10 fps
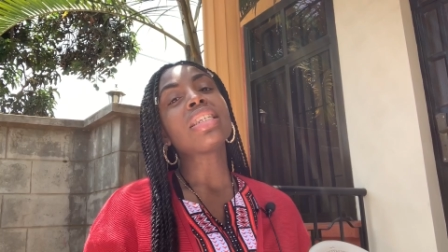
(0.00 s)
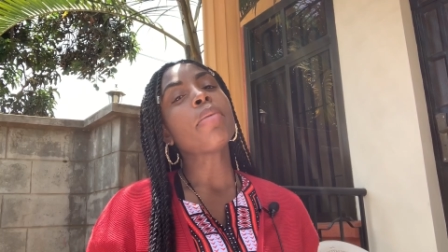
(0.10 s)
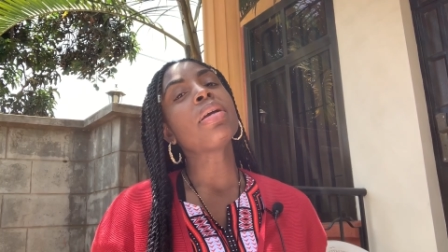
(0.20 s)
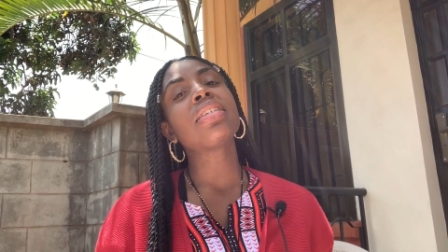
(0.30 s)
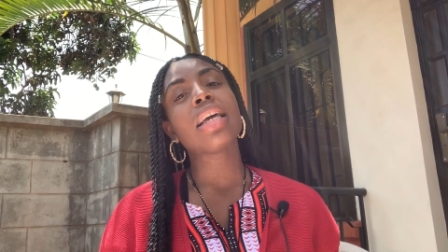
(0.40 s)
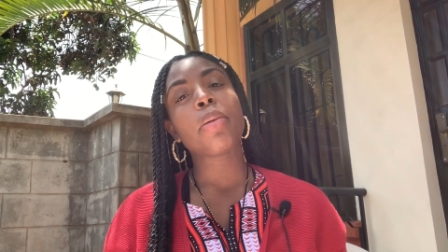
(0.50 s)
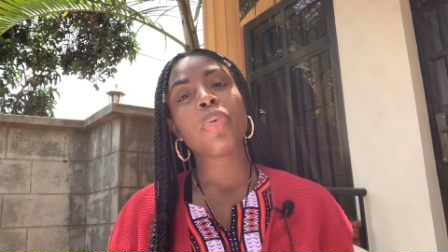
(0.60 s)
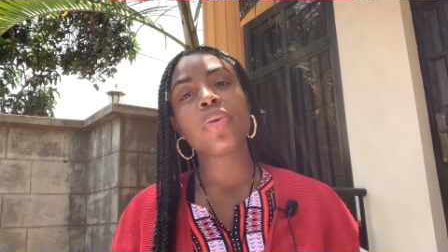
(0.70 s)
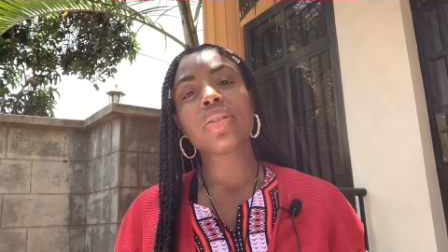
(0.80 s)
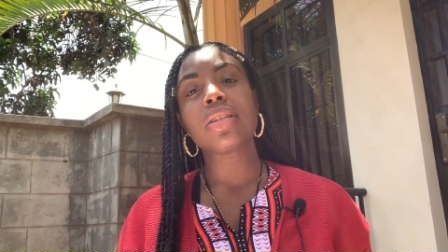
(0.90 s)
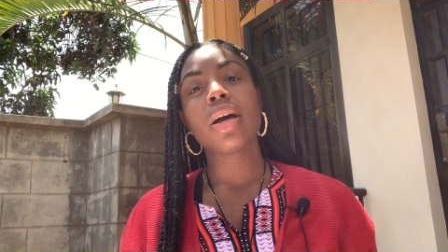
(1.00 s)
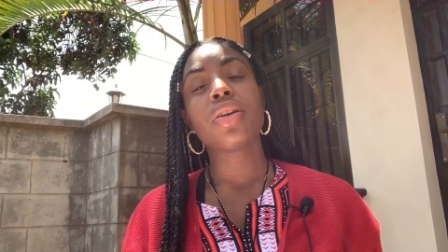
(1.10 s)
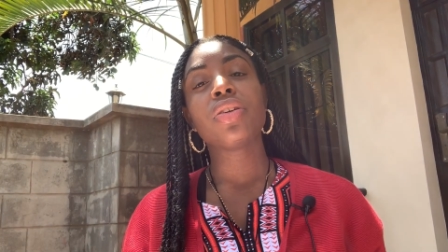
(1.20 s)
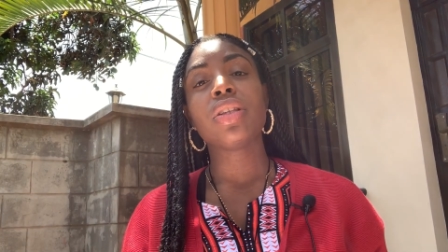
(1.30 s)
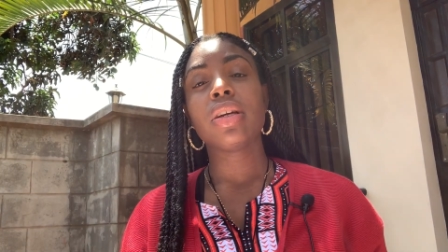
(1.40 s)
examples under
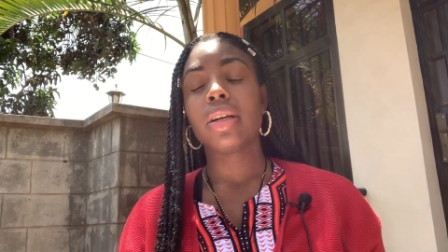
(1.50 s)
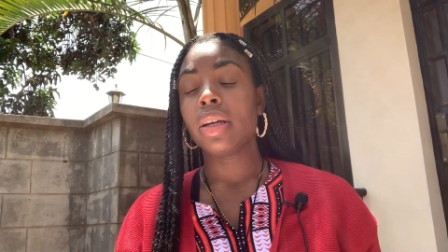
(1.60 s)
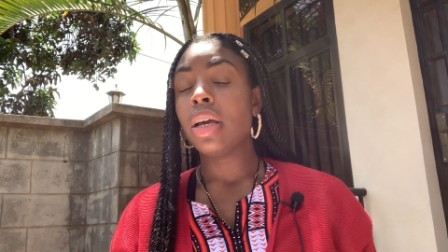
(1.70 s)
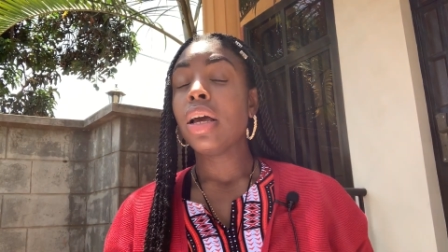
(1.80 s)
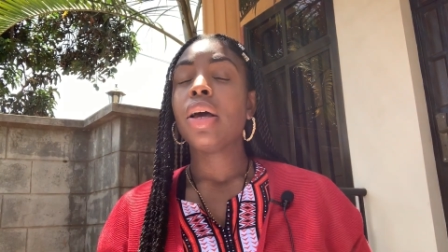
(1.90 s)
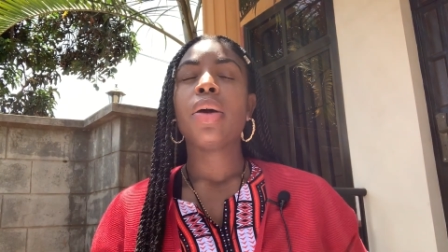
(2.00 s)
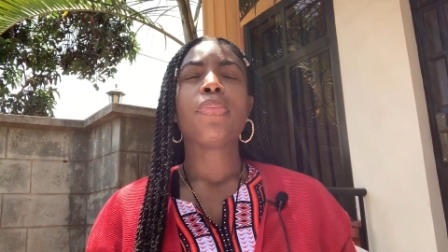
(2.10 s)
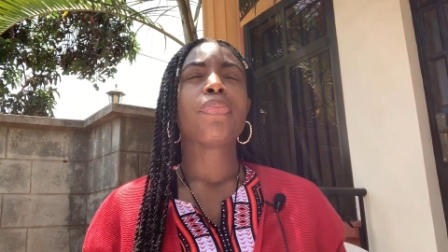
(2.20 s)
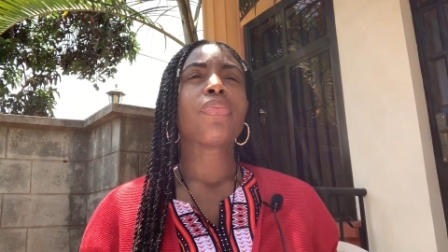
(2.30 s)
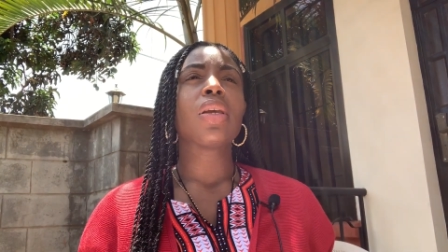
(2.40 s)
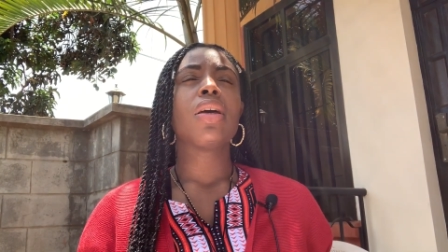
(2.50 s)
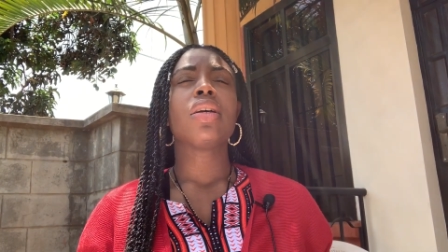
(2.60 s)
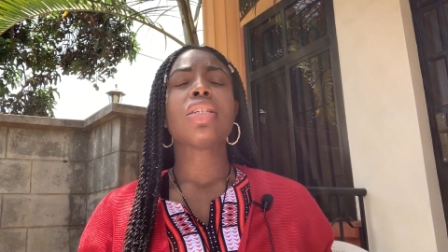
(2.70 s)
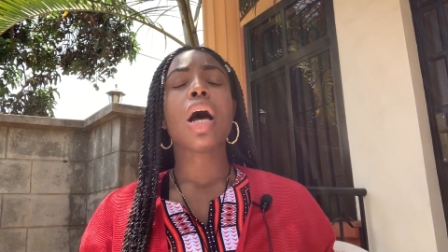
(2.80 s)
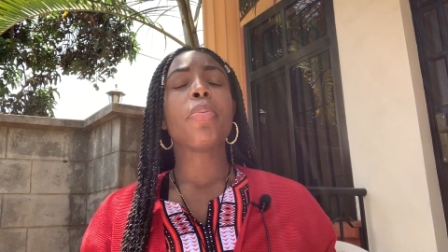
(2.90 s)
the
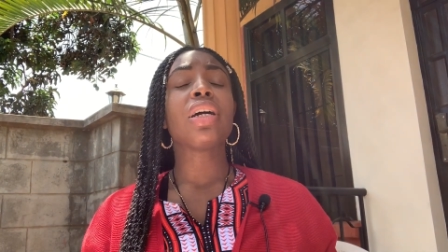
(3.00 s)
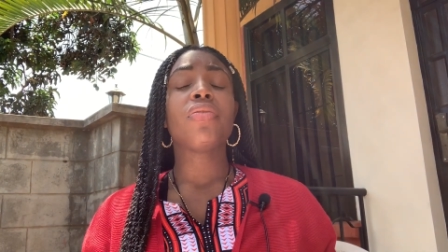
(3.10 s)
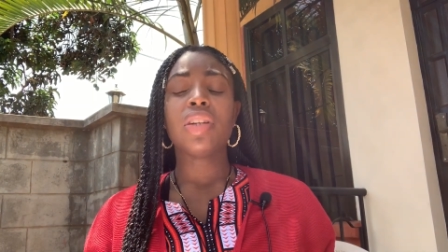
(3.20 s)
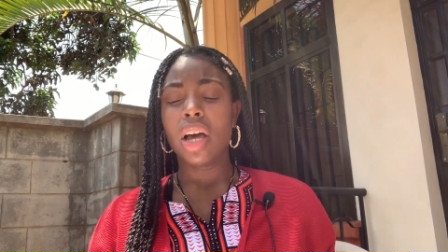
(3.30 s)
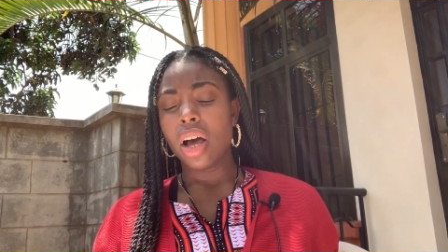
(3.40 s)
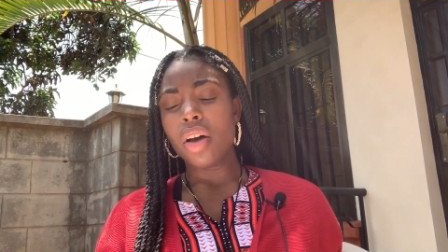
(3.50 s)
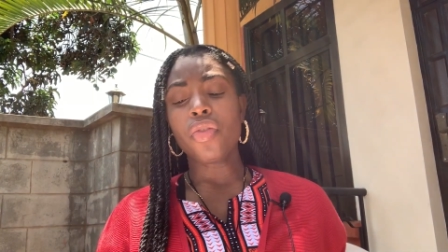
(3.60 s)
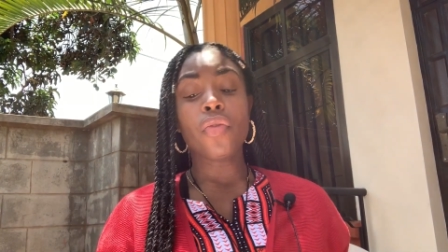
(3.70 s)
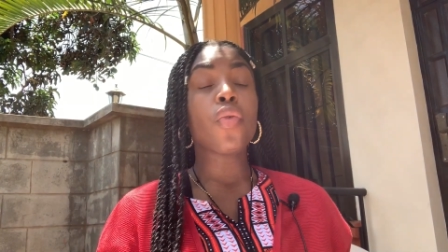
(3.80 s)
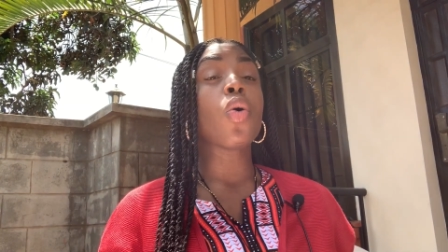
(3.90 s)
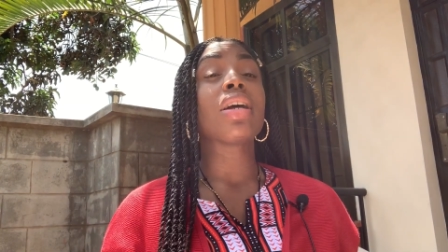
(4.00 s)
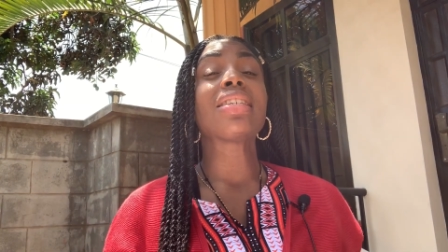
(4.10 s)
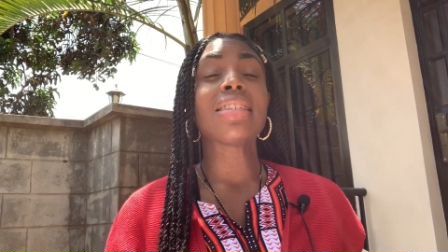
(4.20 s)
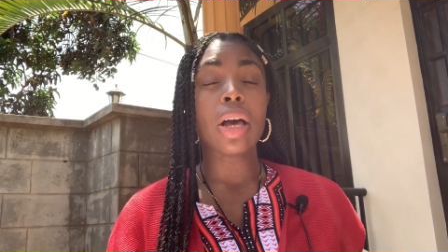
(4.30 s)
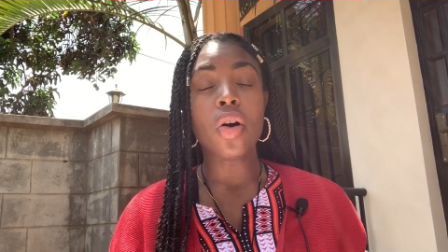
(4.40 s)
topic of love for
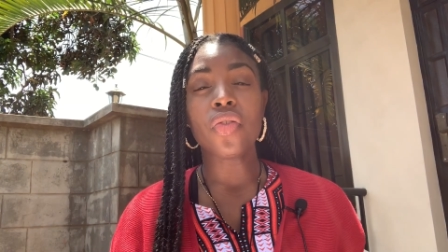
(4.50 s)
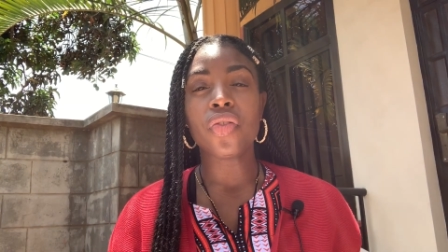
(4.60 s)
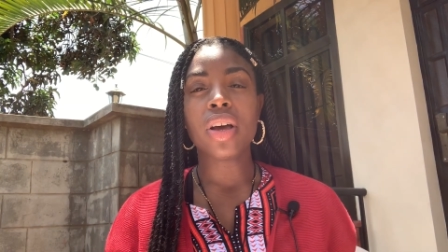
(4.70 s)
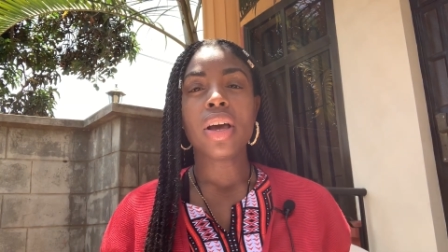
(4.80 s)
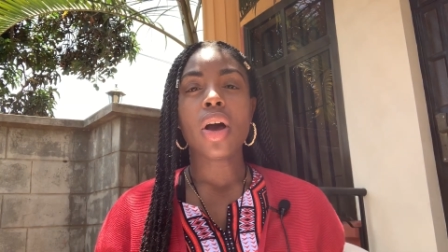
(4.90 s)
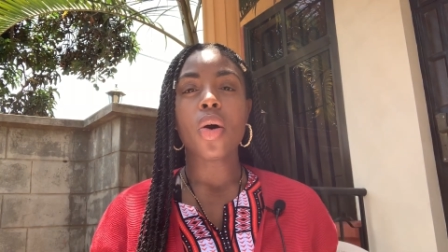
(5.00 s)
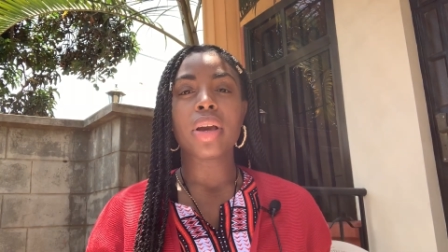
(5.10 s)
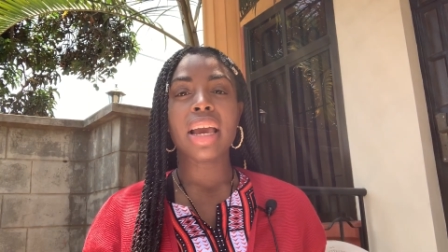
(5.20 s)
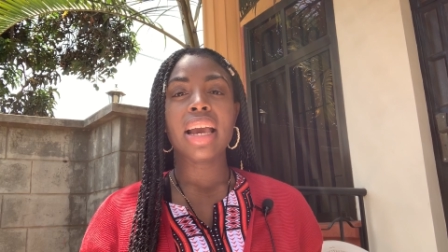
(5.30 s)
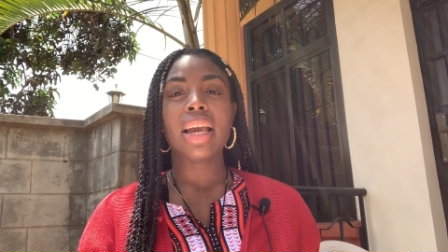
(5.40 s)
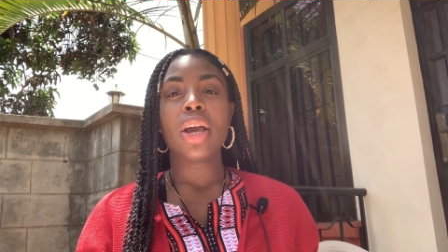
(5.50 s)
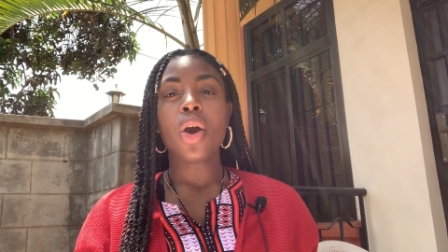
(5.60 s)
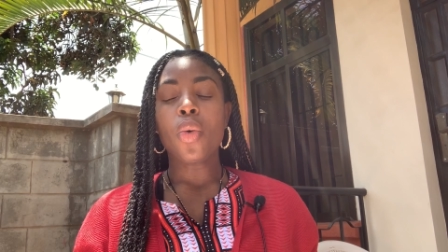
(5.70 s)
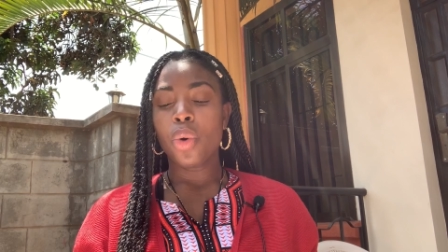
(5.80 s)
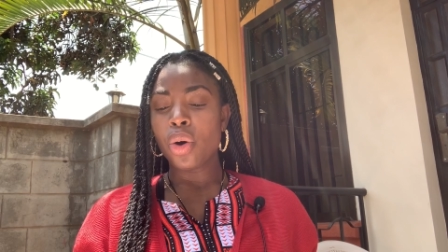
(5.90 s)
self, okay,
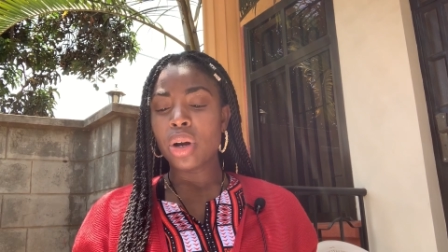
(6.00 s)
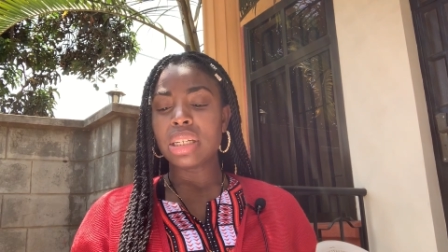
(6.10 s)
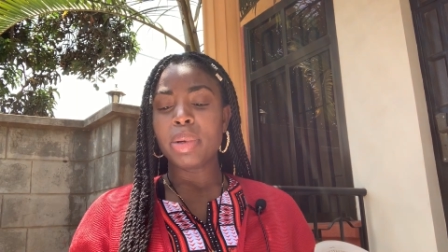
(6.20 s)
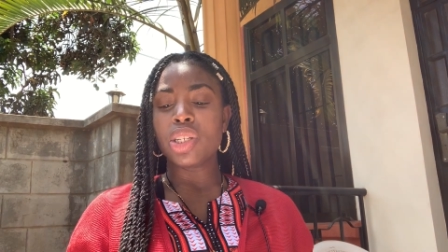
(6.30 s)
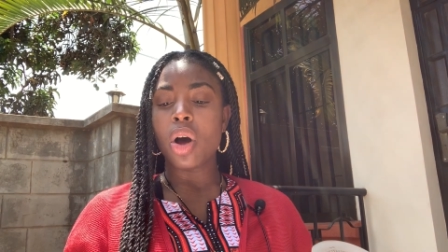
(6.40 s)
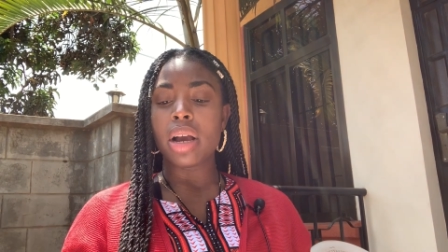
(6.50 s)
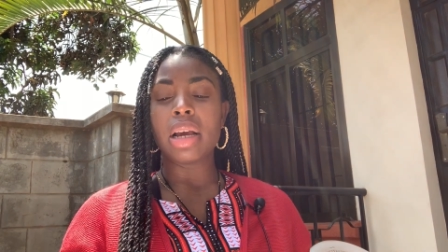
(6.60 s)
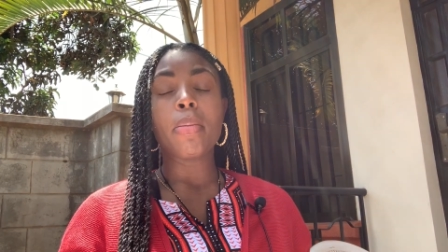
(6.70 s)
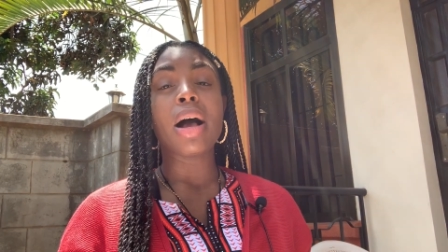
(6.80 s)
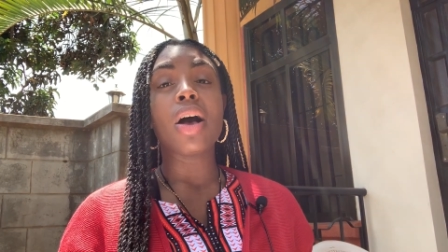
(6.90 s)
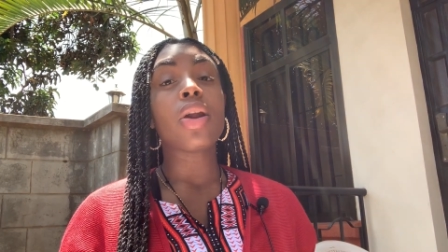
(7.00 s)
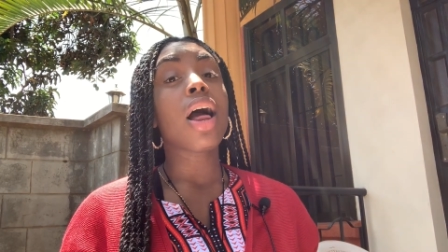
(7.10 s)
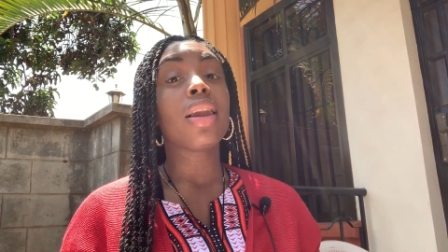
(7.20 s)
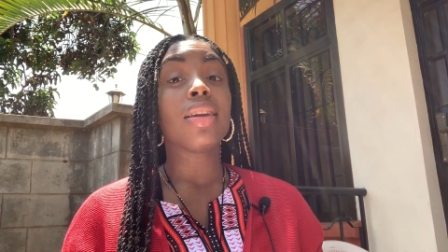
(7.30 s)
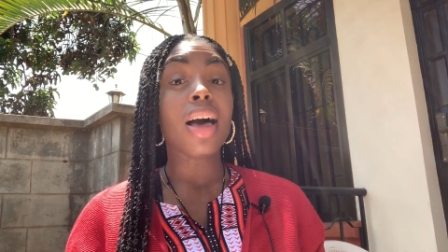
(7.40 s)
we're going to be talking about
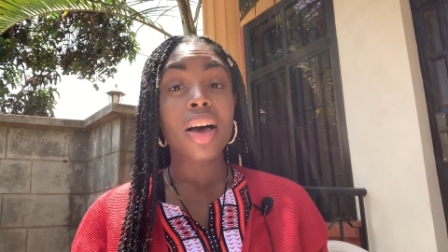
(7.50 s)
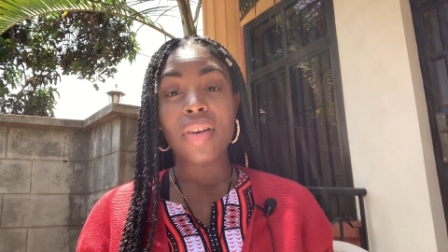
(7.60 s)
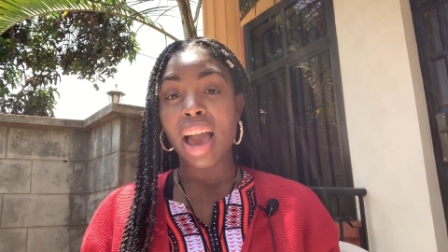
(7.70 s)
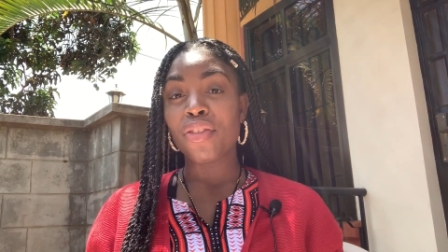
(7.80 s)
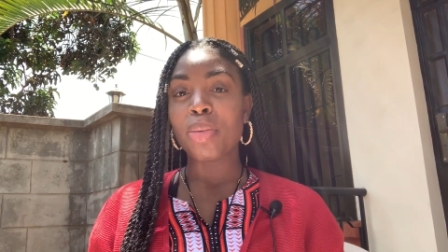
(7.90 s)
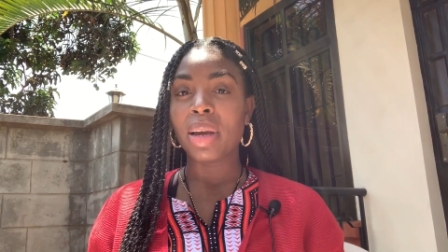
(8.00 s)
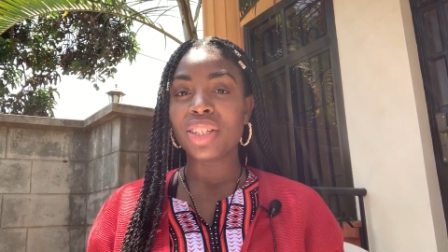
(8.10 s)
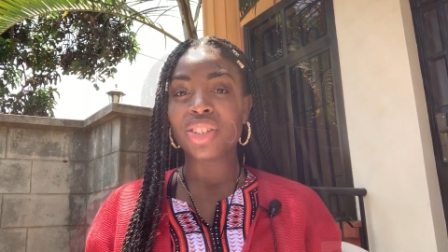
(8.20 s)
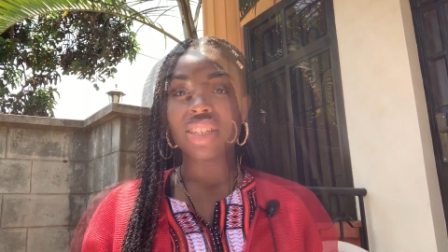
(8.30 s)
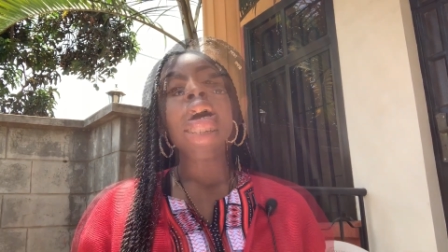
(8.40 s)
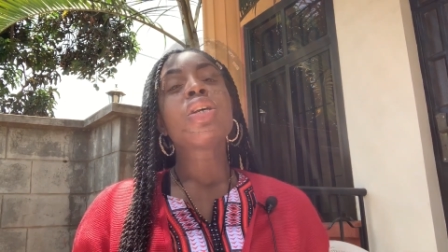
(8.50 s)
love affirmations.